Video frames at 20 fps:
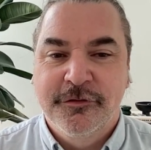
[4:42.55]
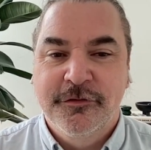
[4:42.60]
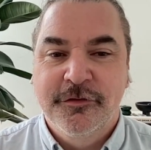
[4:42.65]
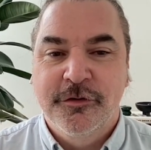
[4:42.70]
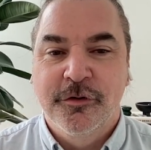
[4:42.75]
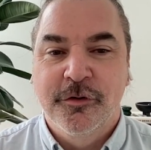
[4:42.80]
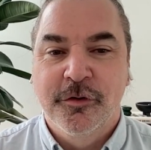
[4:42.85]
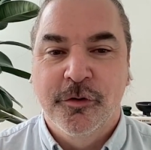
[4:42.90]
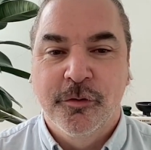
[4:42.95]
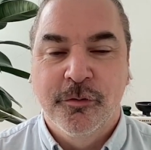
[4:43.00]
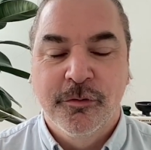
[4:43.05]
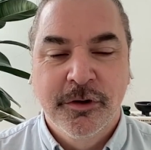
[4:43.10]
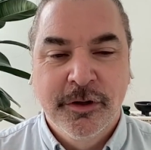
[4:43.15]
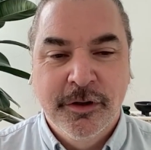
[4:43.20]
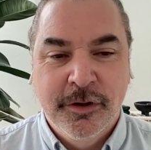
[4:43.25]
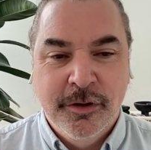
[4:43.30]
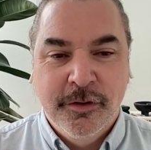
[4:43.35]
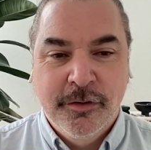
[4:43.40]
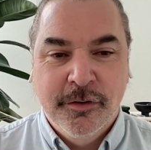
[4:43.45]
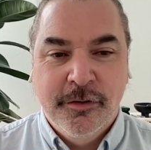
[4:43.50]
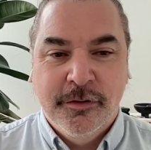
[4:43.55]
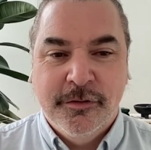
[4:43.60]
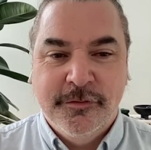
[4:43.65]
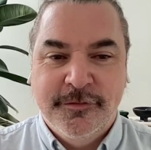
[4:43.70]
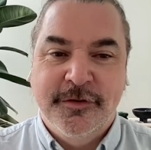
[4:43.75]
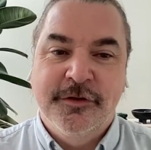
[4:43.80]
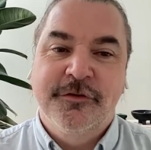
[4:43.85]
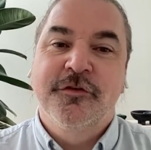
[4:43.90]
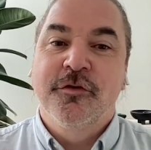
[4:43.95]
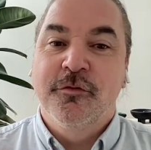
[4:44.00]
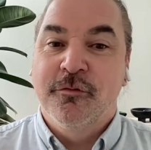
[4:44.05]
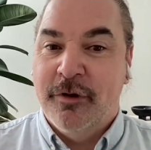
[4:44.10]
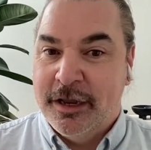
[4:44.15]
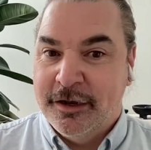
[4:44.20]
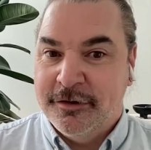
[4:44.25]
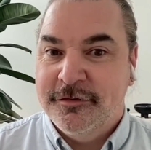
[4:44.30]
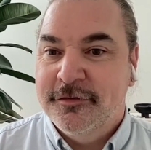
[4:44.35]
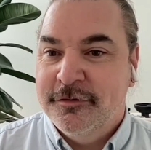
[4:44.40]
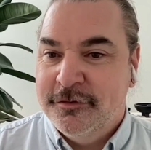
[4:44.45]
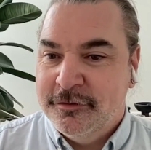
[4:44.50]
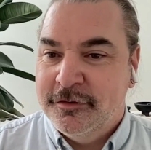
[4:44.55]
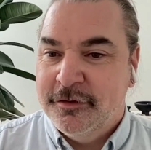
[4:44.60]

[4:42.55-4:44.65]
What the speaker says: to situate